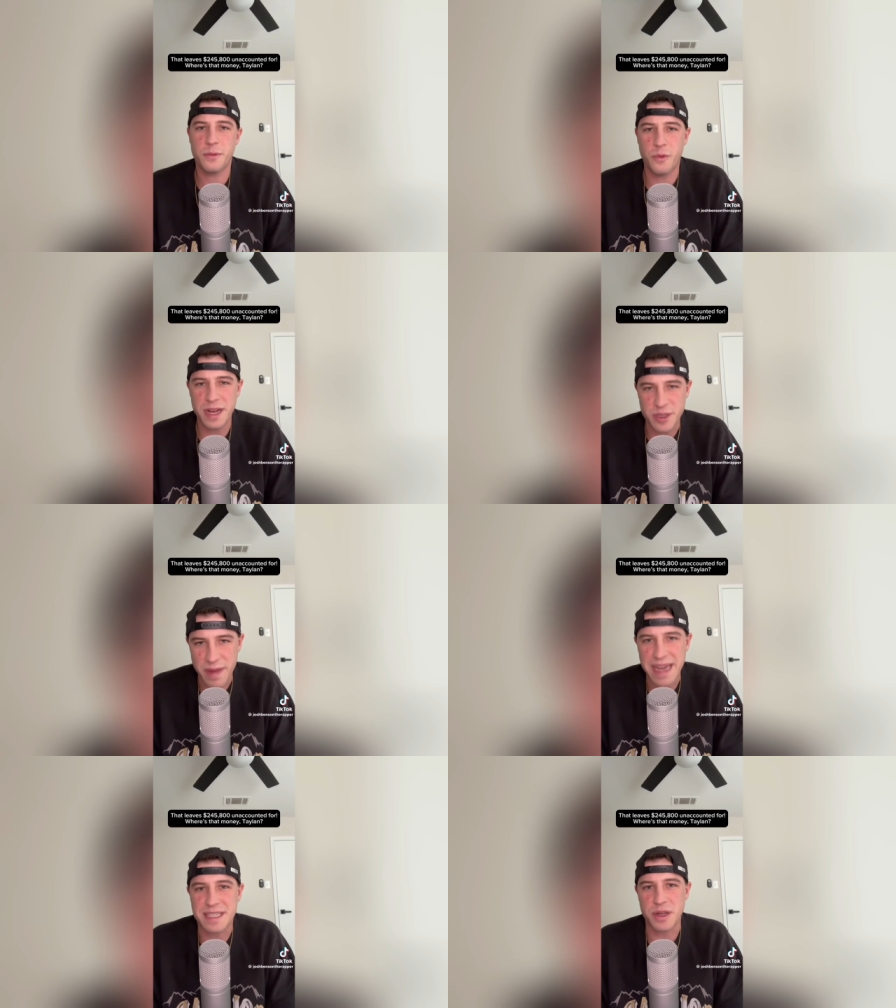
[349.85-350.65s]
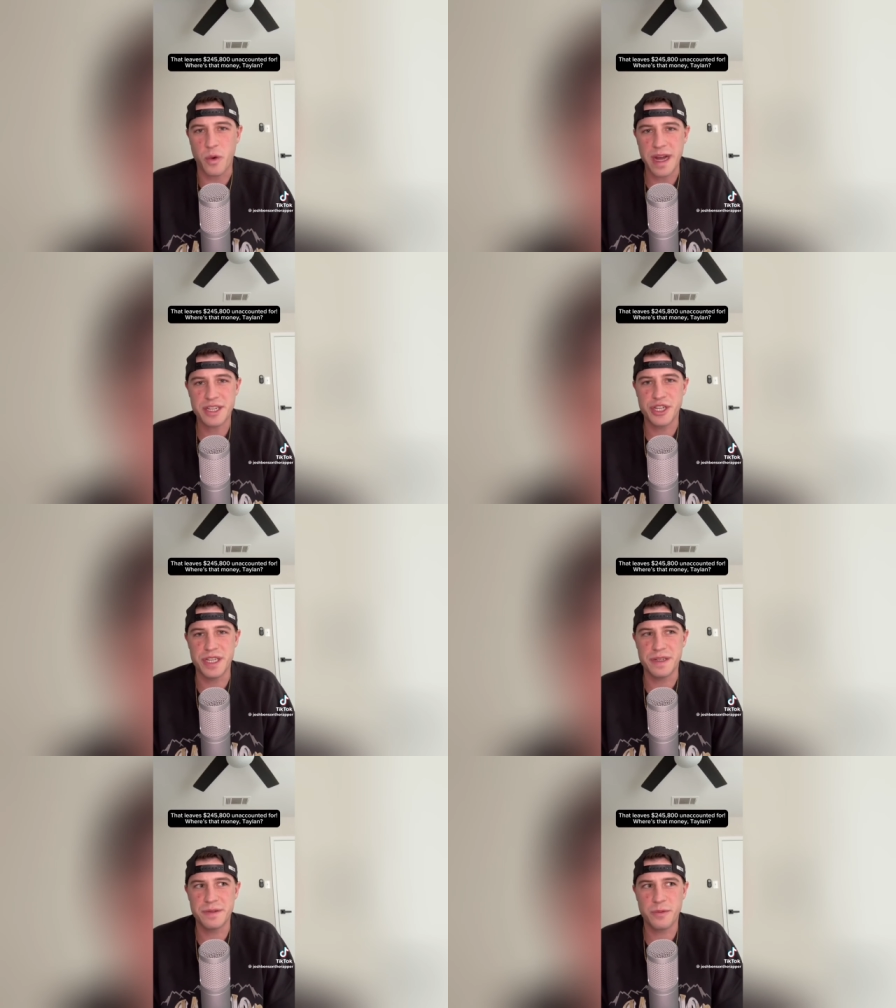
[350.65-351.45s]
Which begs the
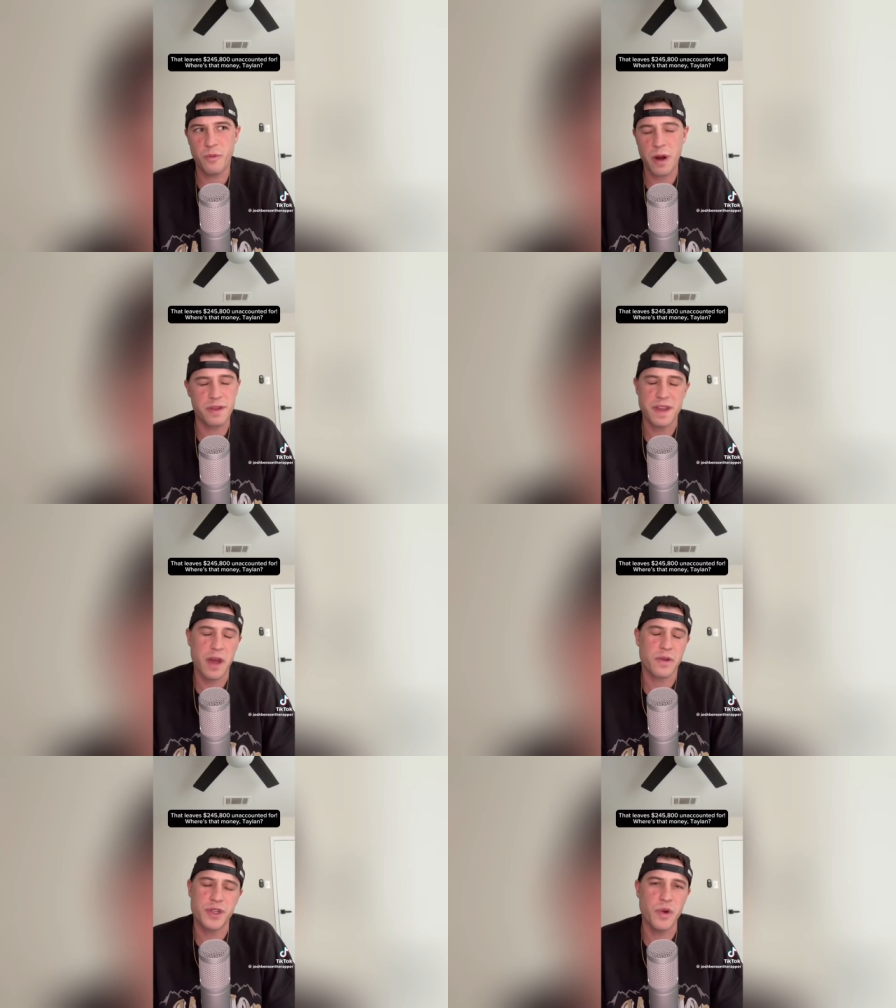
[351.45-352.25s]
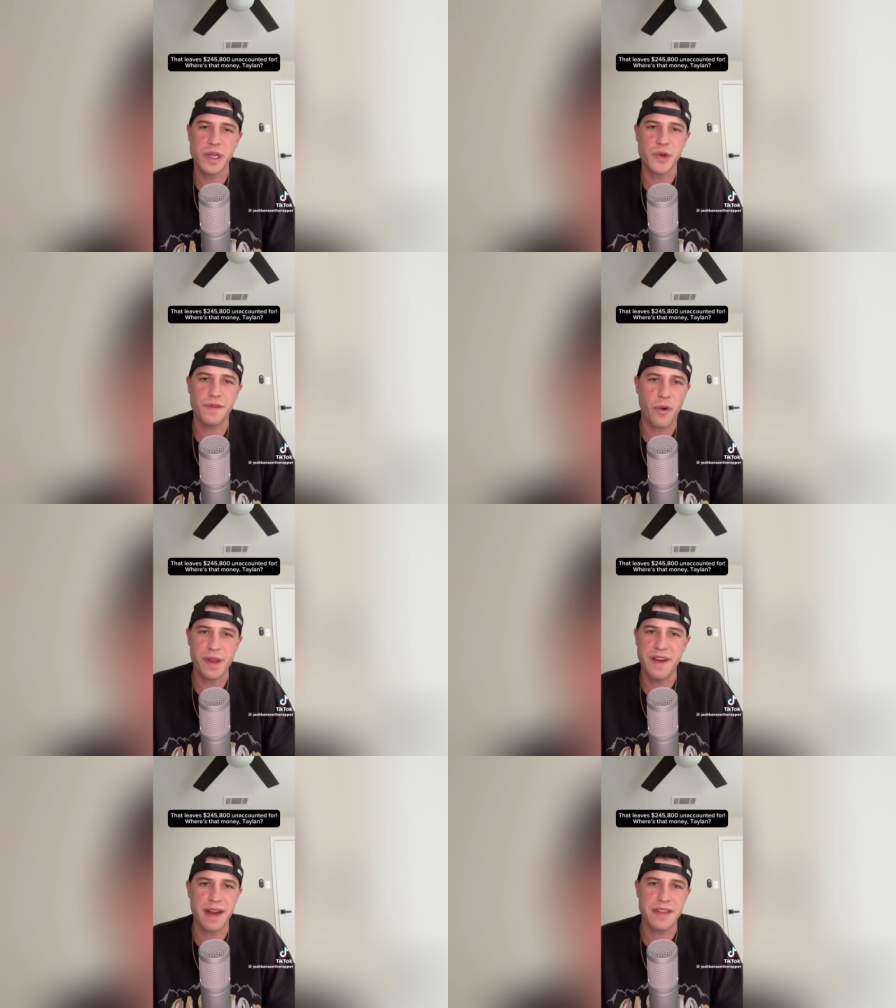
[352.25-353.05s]
question where did the other
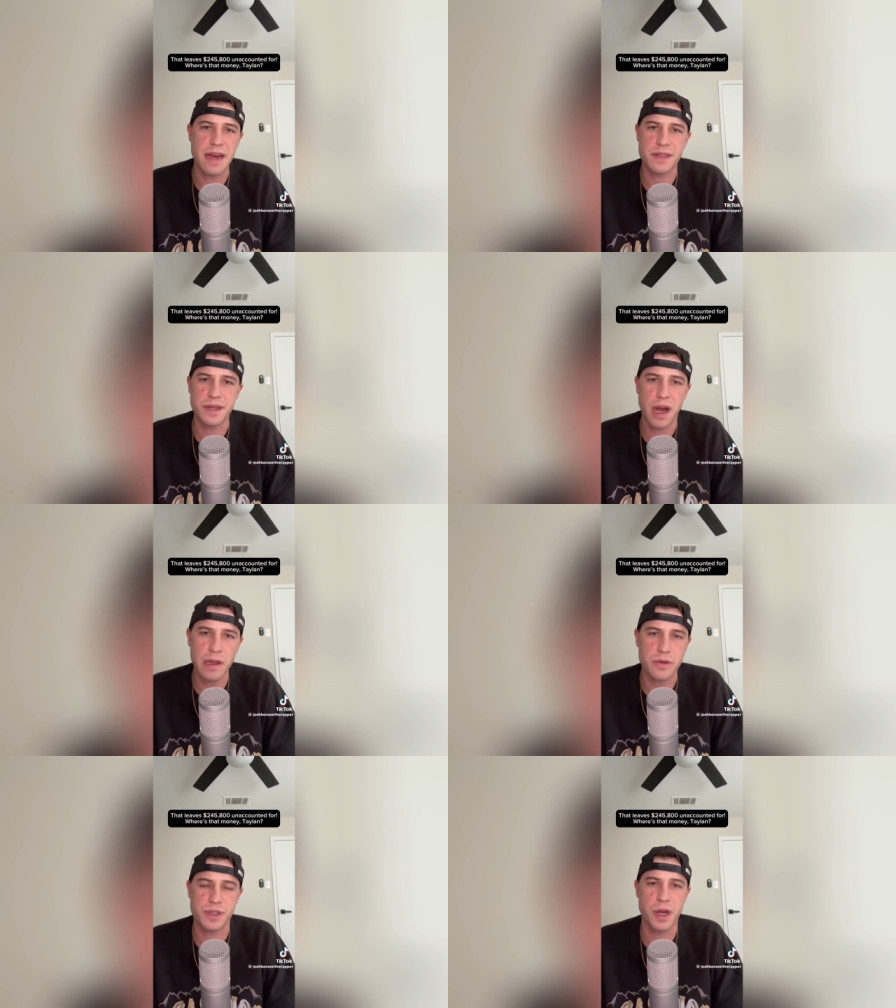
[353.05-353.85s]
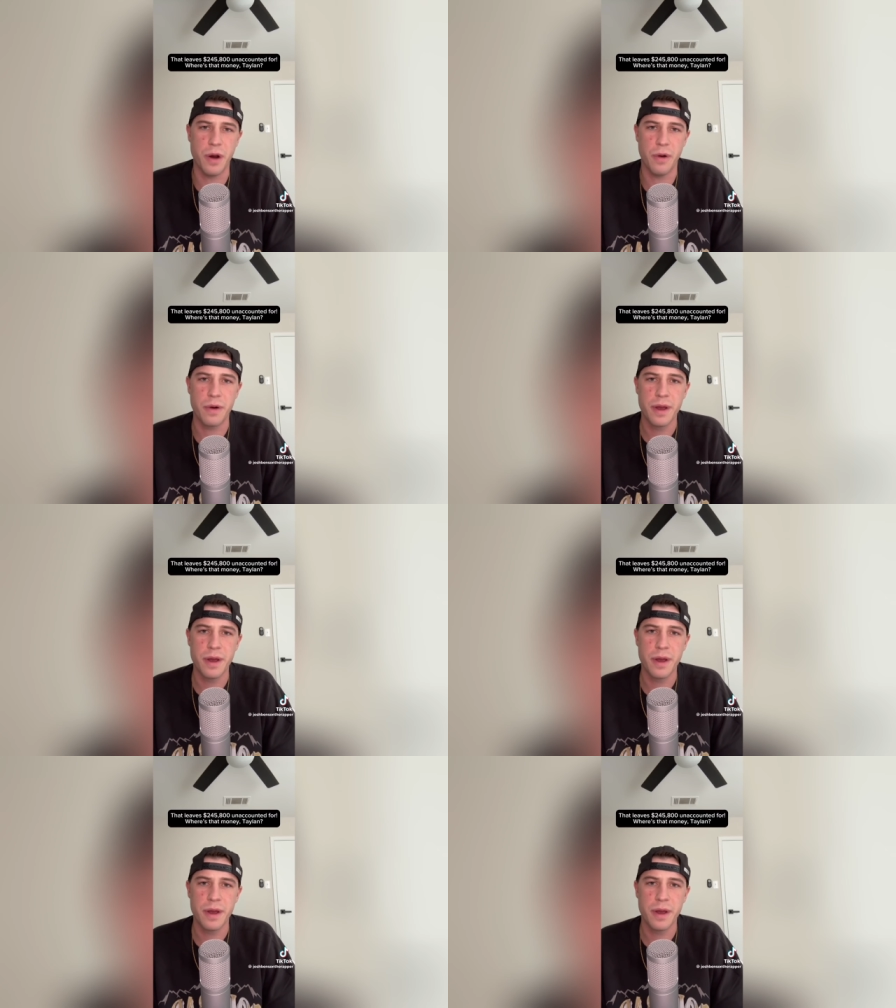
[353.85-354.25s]
$245,000 go?